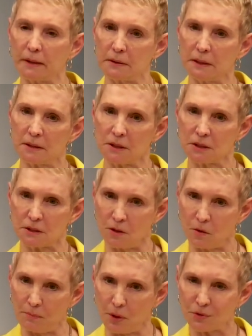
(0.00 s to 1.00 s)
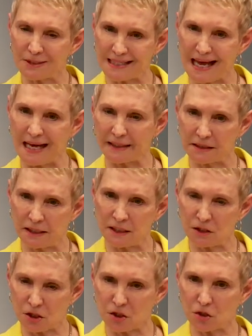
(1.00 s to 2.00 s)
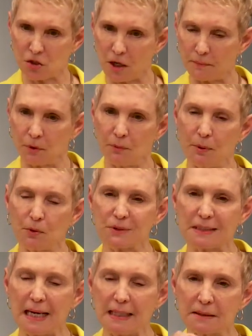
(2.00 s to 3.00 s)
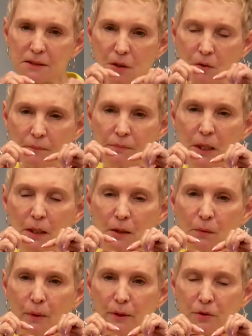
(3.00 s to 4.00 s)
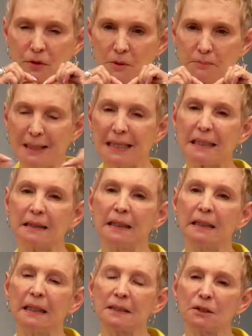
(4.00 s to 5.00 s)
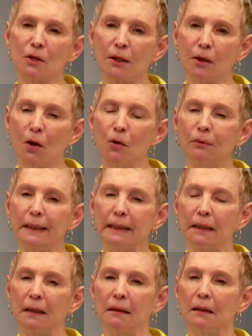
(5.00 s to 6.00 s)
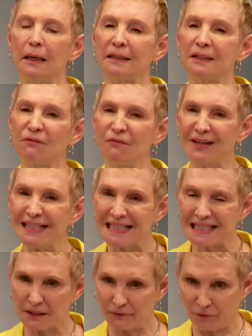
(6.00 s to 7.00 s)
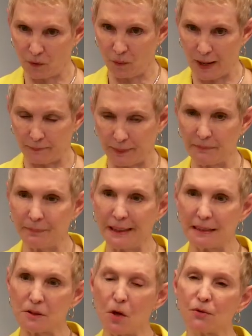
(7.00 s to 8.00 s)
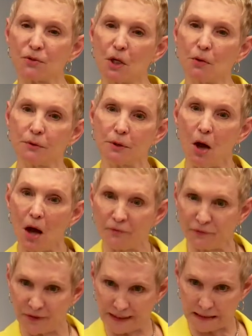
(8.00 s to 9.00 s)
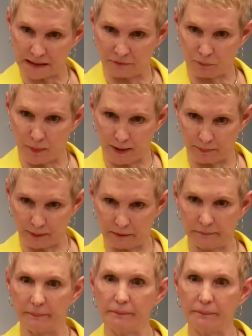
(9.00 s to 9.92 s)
It's just on both sides. It's just sharp on both sides. So when you're speaking, it's not only a defensive weapon, but it's also an offensive weapon.